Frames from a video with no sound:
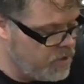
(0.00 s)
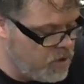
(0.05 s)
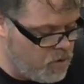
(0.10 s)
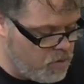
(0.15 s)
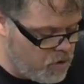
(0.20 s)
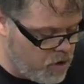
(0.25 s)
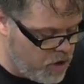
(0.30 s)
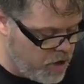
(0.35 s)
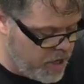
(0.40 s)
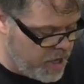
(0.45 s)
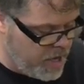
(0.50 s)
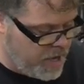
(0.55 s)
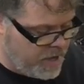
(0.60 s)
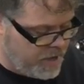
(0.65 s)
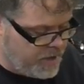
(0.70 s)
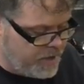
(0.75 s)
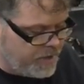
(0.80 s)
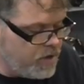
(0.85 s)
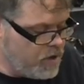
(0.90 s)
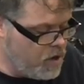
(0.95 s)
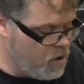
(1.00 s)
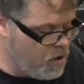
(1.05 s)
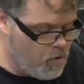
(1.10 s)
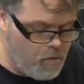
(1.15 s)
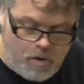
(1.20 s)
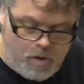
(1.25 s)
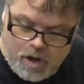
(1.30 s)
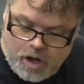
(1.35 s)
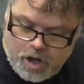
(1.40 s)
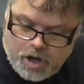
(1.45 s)
No goody.
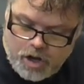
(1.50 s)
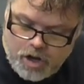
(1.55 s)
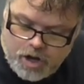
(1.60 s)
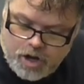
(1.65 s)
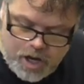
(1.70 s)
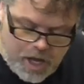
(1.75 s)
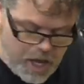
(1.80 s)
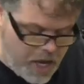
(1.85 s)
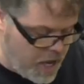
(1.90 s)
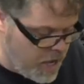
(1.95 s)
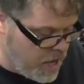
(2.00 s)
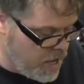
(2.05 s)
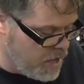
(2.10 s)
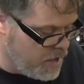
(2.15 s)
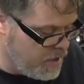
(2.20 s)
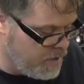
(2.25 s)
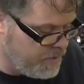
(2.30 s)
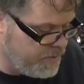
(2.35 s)
No goody.